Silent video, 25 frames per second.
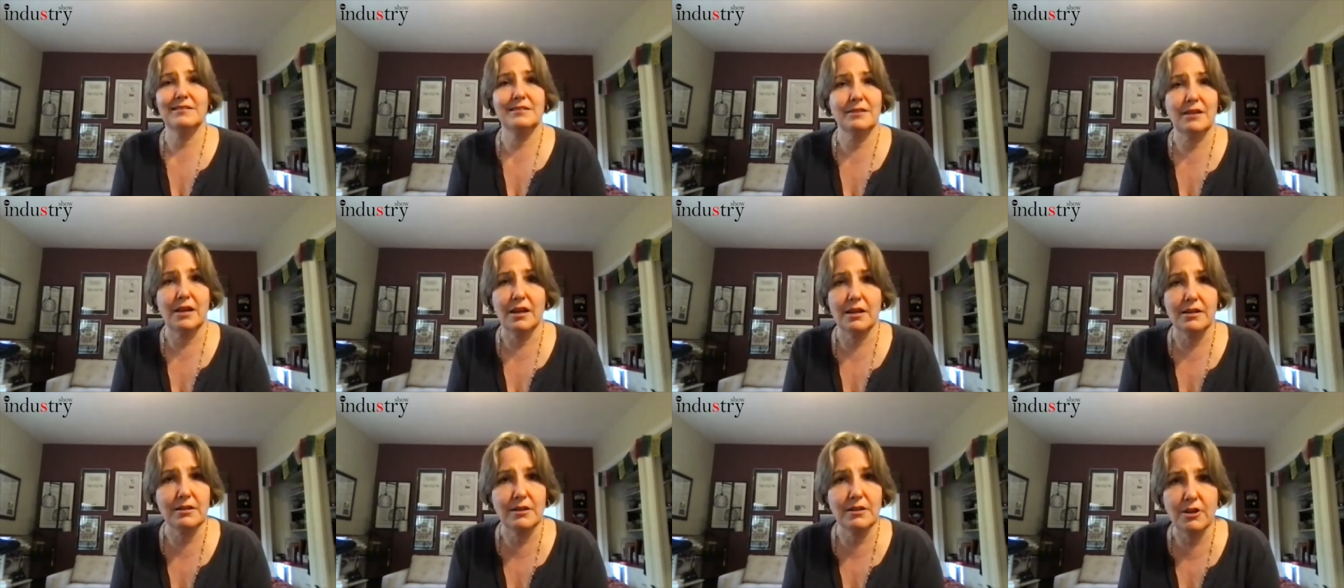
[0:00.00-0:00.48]

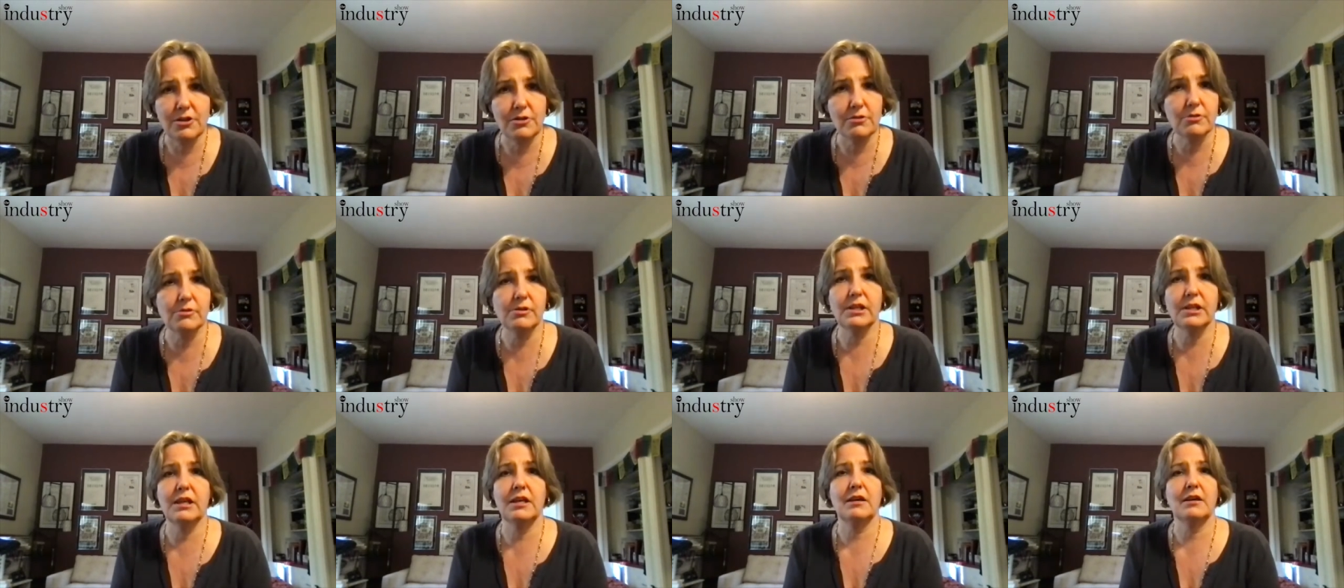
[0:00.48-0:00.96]
another
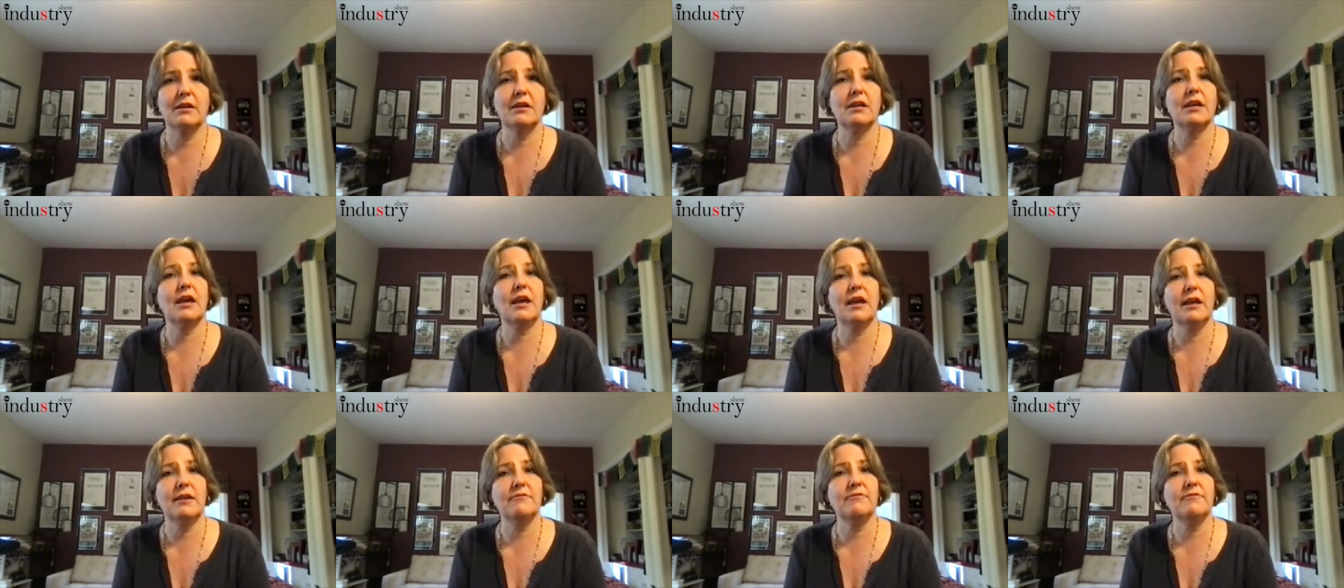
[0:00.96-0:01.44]
link
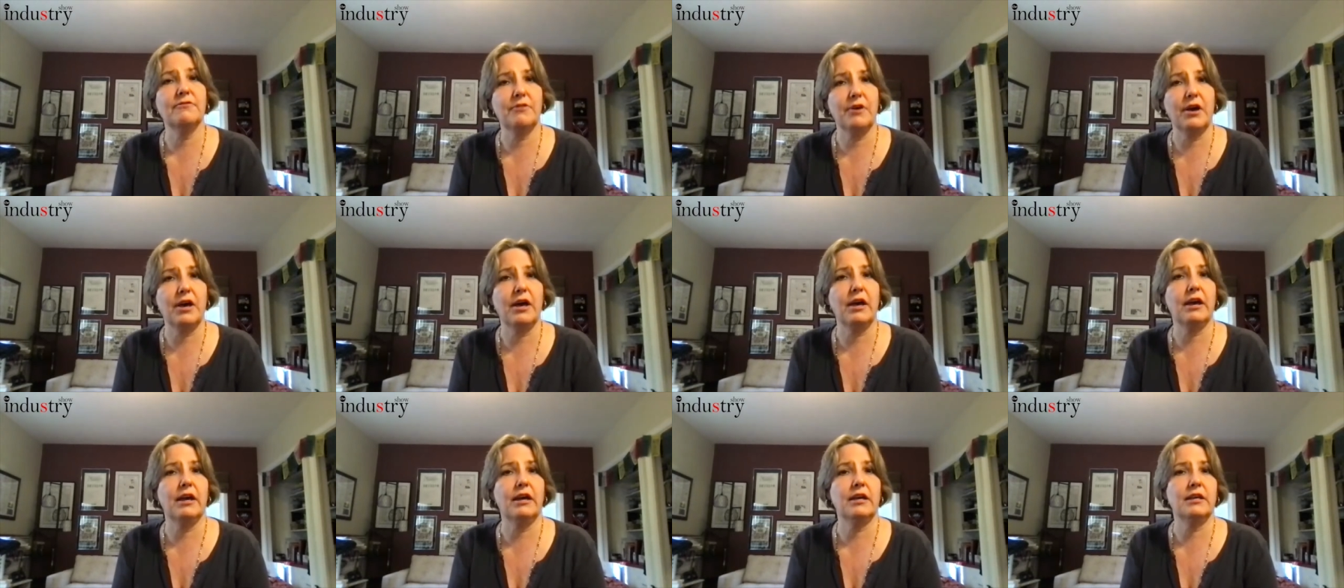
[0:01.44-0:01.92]
and
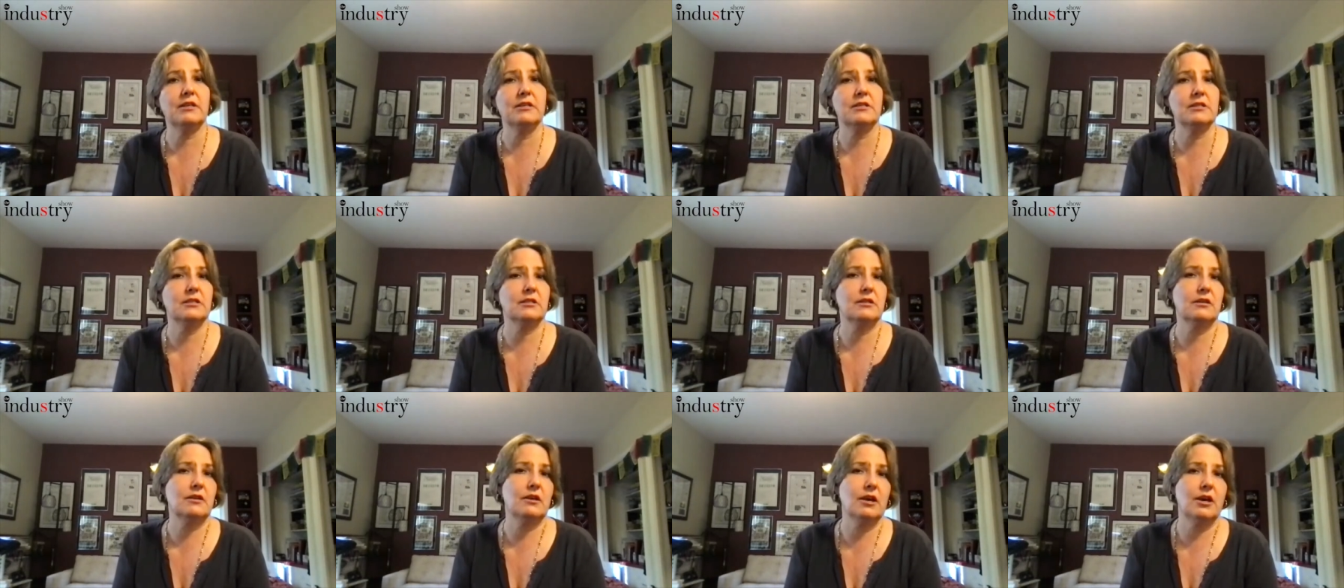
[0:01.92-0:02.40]

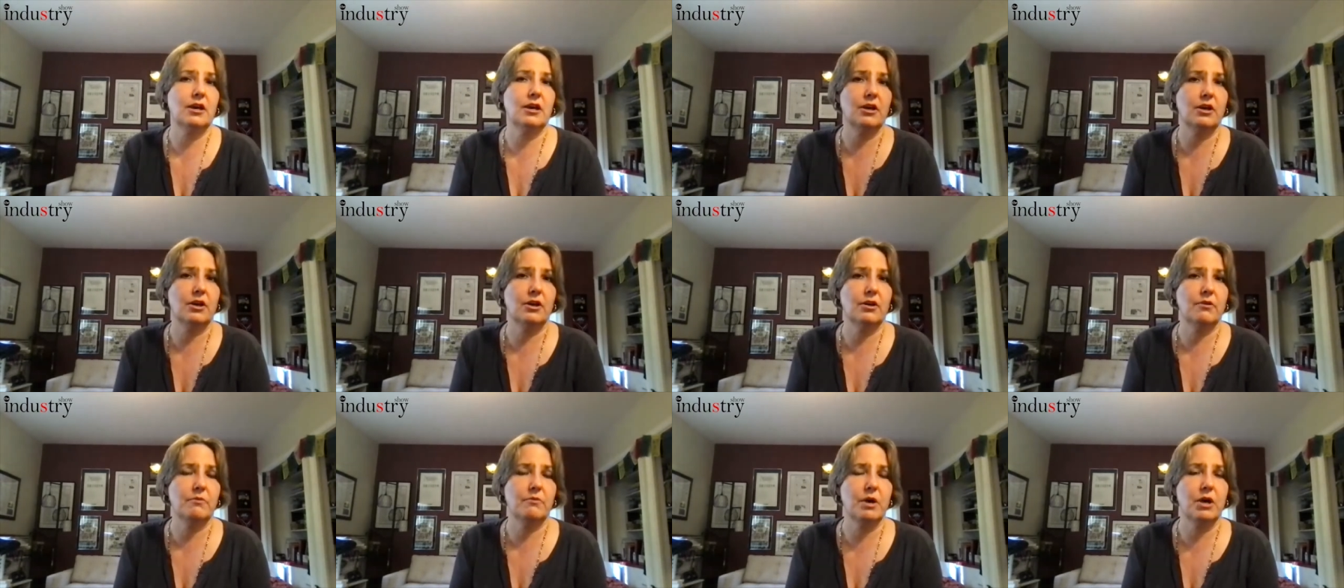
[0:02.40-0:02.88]
find
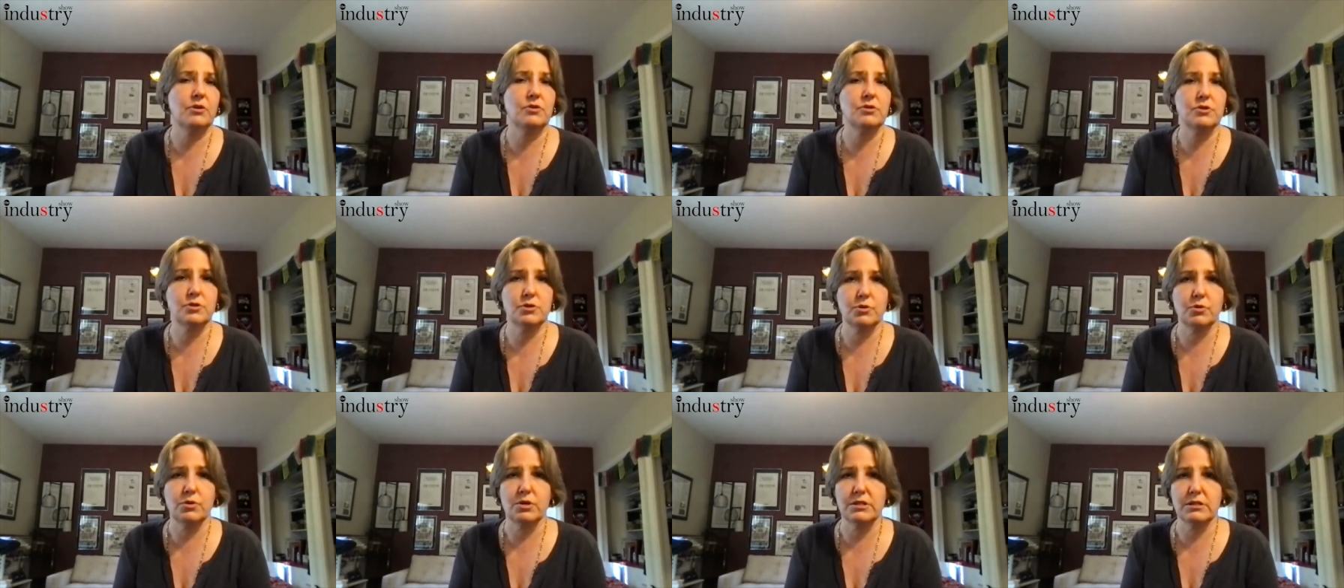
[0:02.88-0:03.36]
a
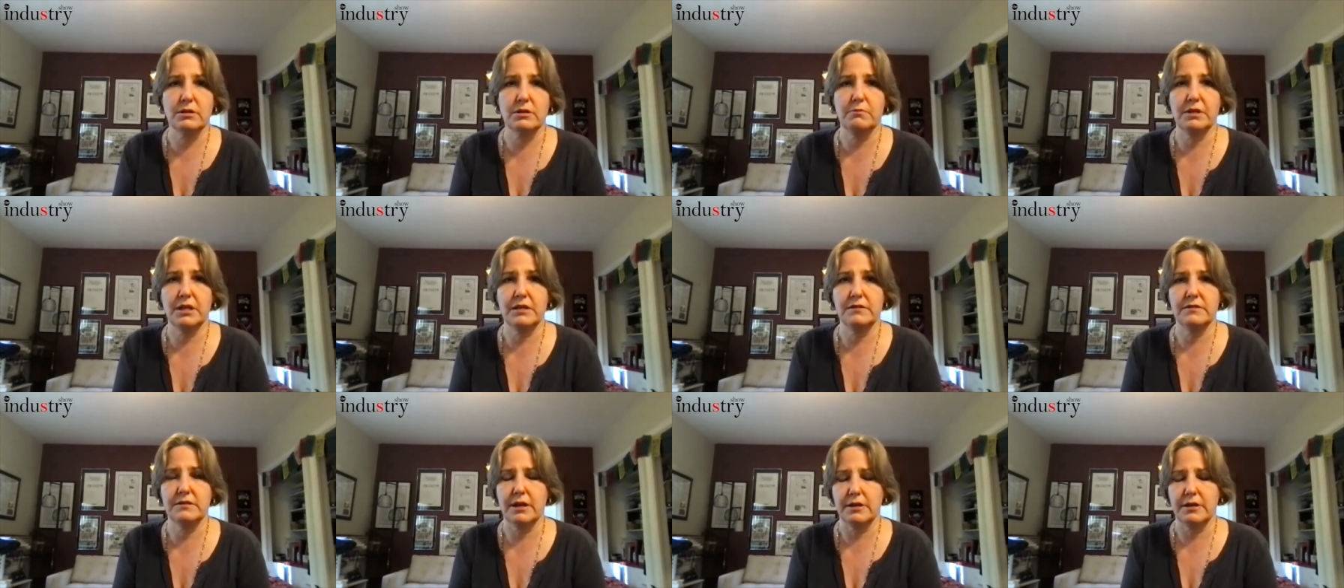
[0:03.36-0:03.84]
story
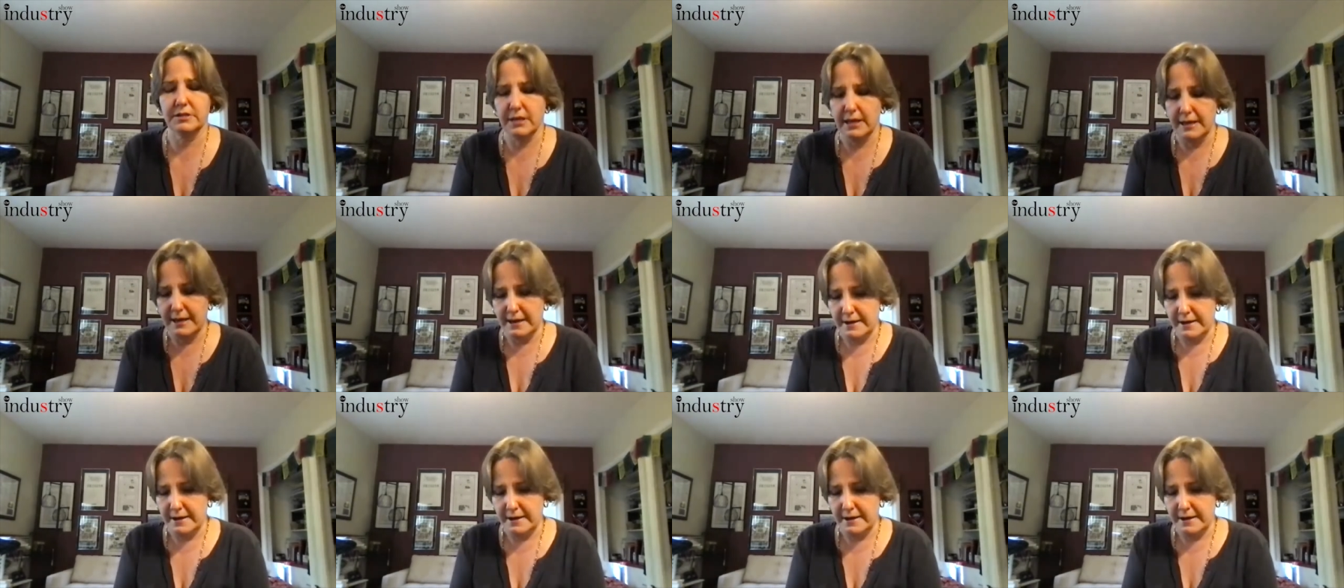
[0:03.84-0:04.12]
someplace else.